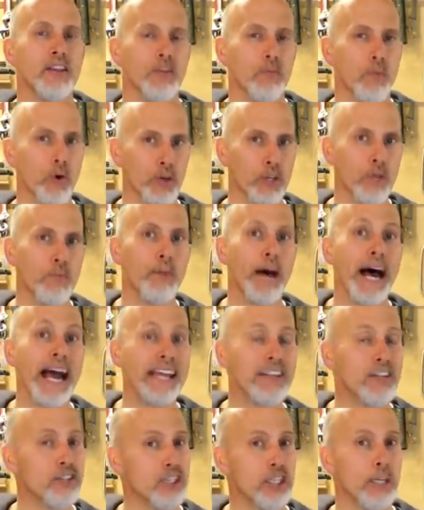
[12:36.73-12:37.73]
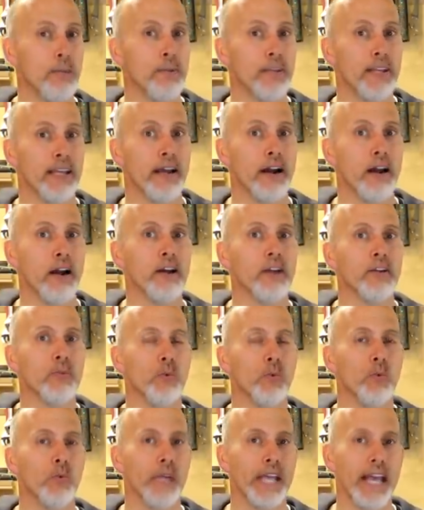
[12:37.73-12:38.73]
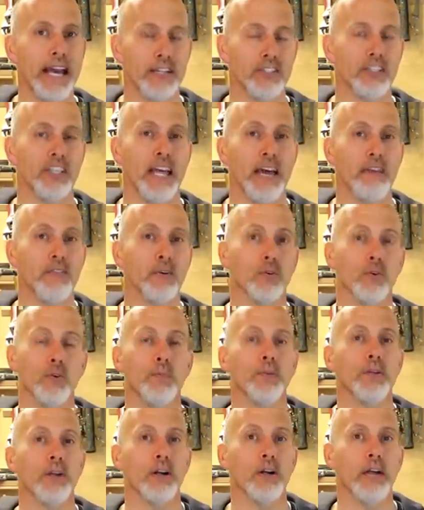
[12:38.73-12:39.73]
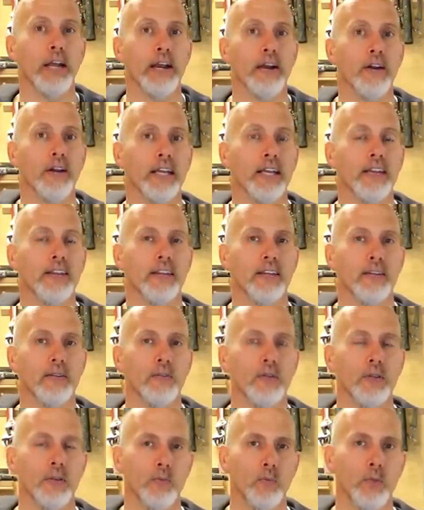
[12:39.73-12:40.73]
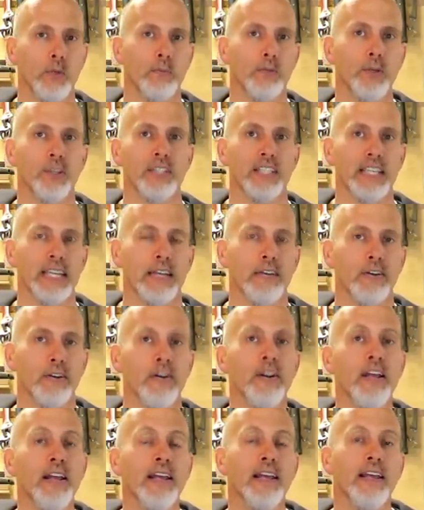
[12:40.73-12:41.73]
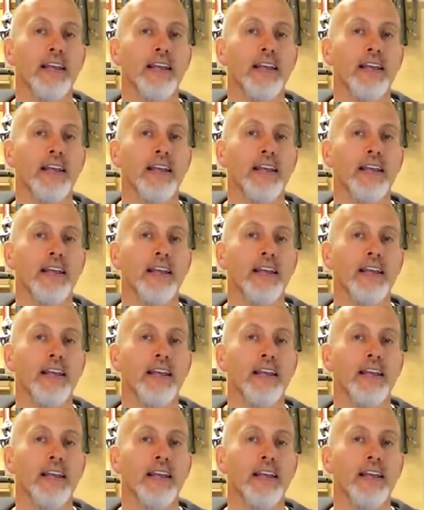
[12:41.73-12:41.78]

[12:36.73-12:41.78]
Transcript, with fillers: The more you buy, the cheaper they are. And we actually have a group in our area that, that we put together